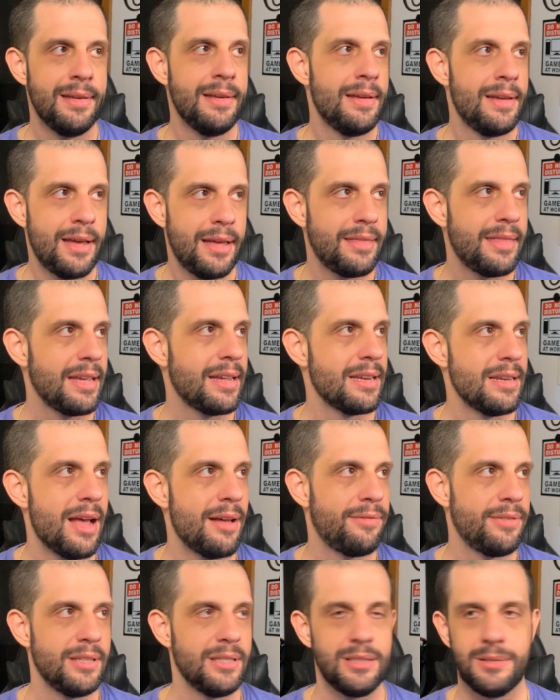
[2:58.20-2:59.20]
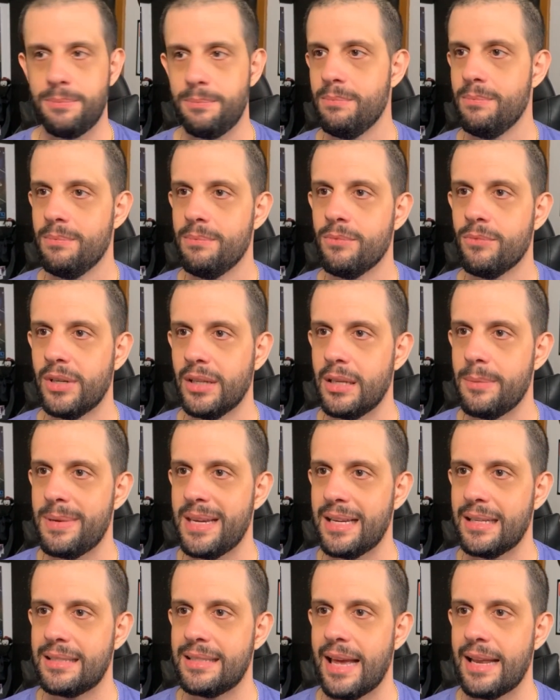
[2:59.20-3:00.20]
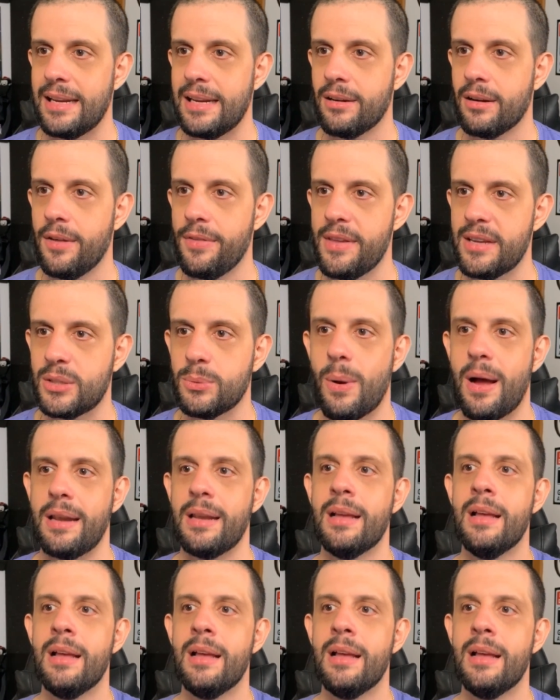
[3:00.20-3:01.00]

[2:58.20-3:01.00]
I think enough is really being said here on this one.